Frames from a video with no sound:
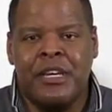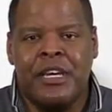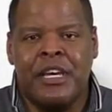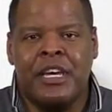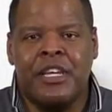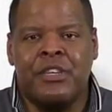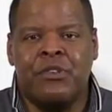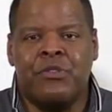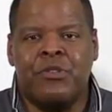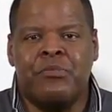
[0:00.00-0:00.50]

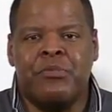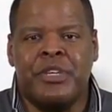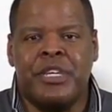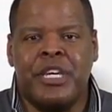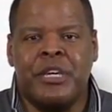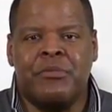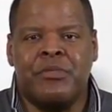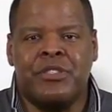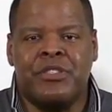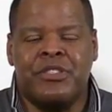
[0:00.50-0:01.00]
and you will
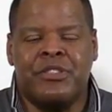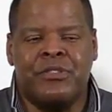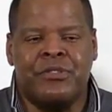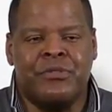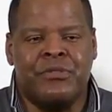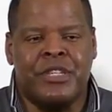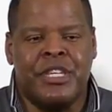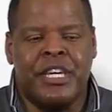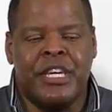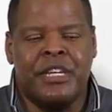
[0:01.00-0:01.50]
be able
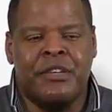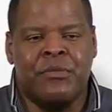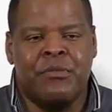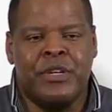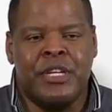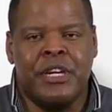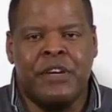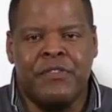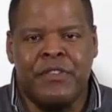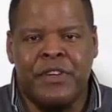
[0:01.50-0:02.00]
to get
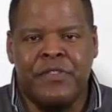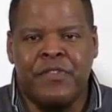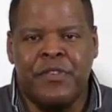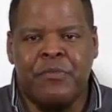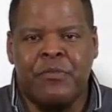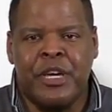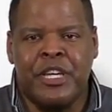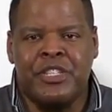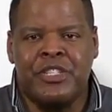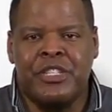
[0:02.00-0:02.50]
whatever
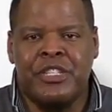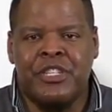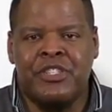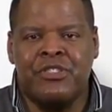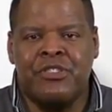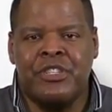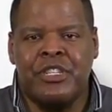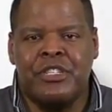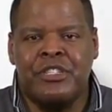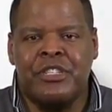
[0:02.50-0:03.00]
information
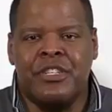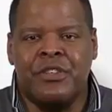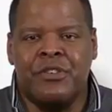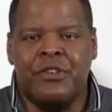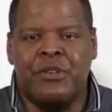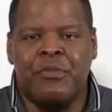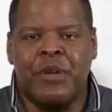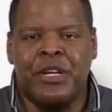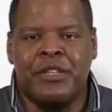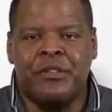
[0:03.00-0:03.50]
that you need to
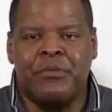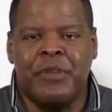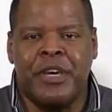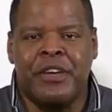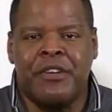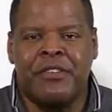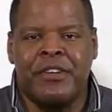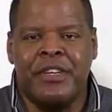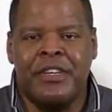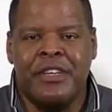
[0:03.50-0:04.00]
know about the
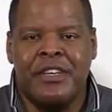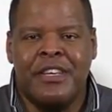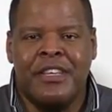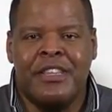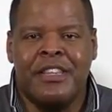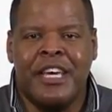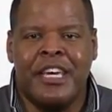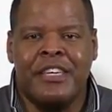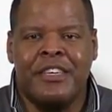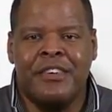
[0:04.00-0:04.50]
battery.
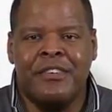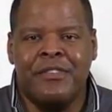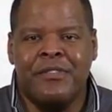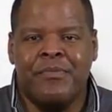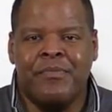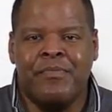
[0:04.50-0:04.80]
Thank you.